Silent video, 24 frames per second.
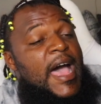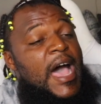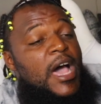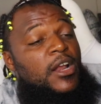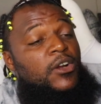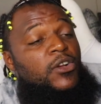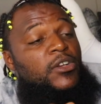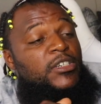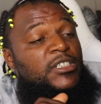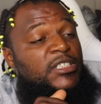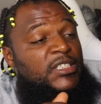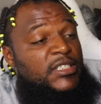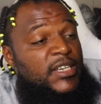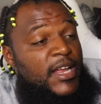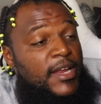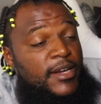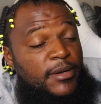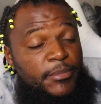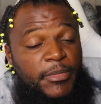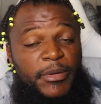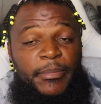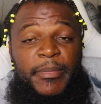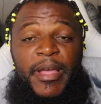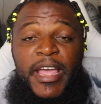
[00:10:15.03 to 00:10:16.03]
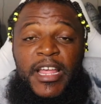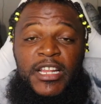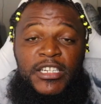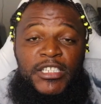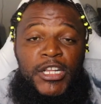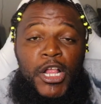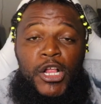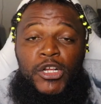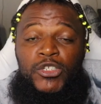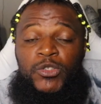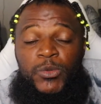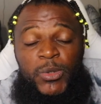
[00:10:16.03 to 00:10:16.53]
I don't understand it, but man,
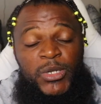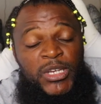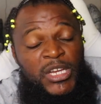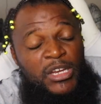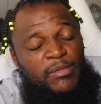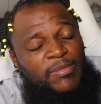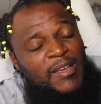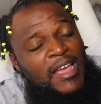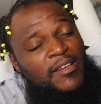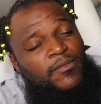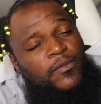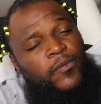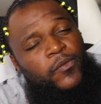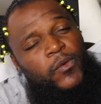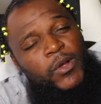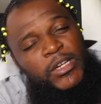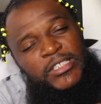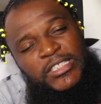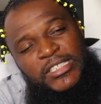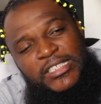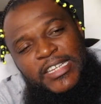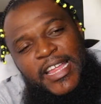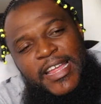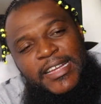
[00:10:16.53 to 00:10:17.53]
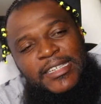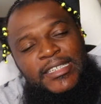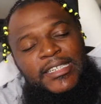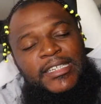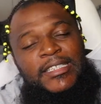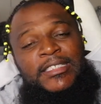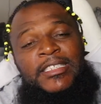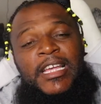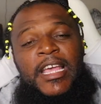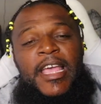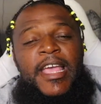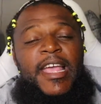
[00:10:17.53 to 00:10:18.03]
as long as we keep having voices like
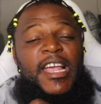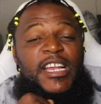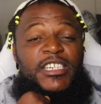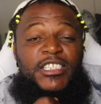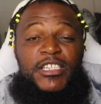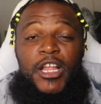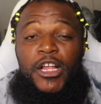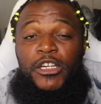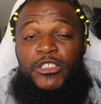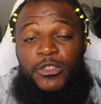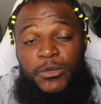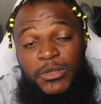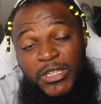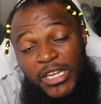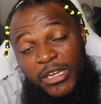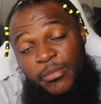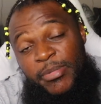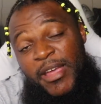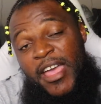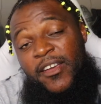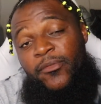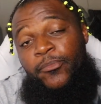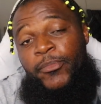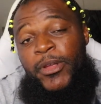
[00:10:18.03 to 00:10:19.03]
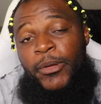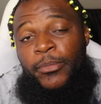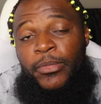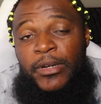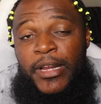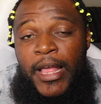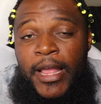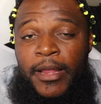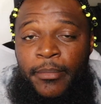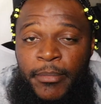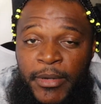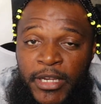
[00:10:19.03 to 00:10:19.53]
this, as long as we keep having
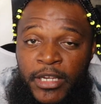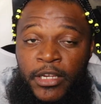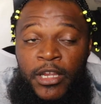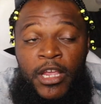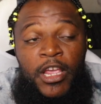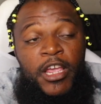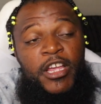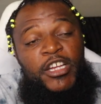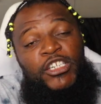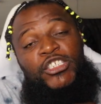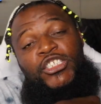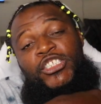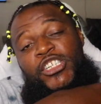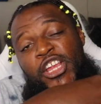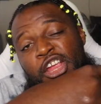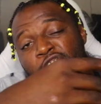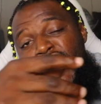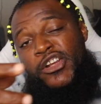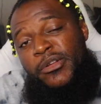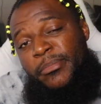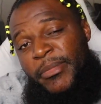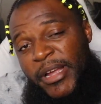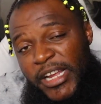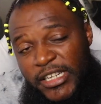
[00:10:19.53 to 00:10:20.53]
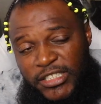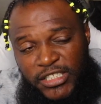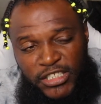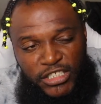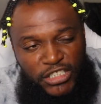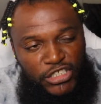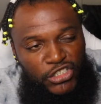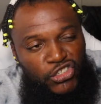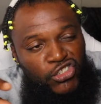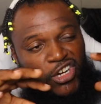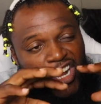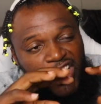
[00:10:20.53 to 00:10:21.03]
people like me sharing the
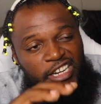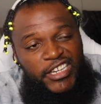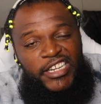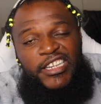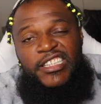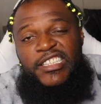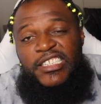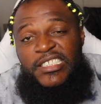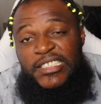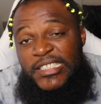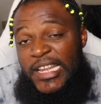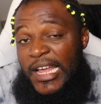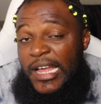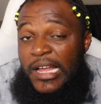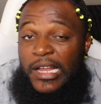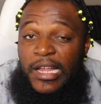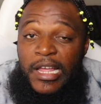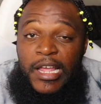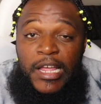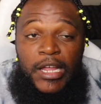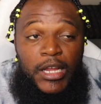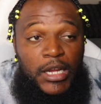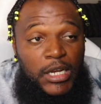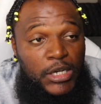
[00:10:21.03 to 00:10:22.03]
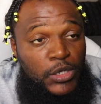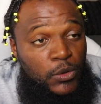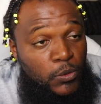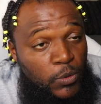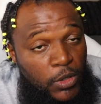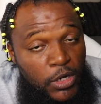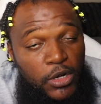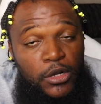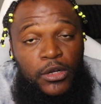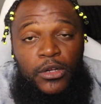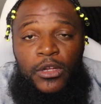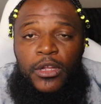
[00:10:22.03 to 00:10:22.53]
message and trying to get this out in the
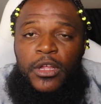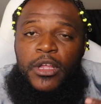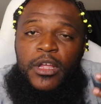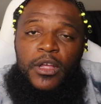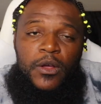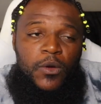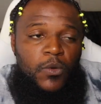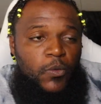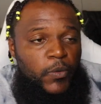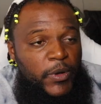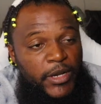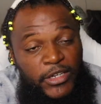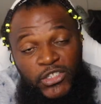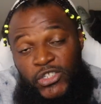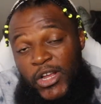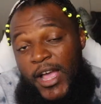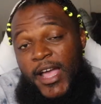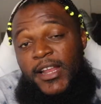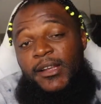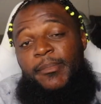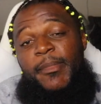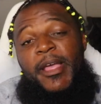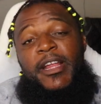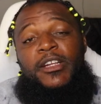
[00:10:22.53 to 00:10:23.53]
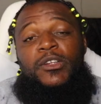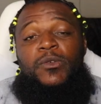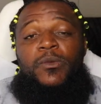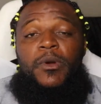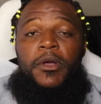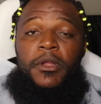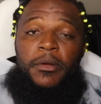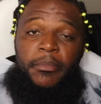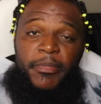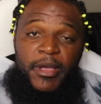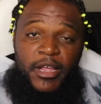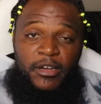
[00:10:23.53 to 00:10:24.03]
world, we trying to make the
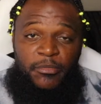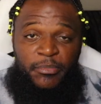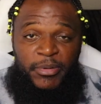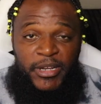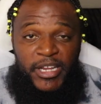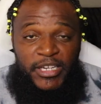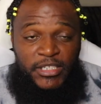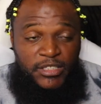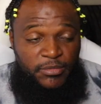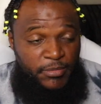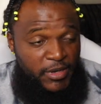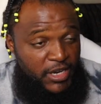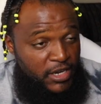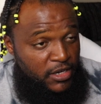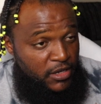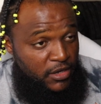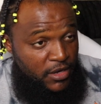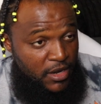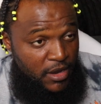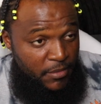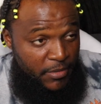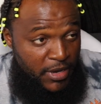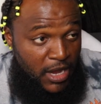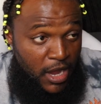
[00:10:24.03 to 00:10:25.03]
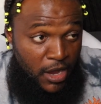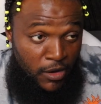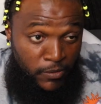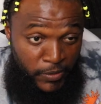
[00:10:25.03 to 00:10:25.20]
world a better place, man. You know what I mean?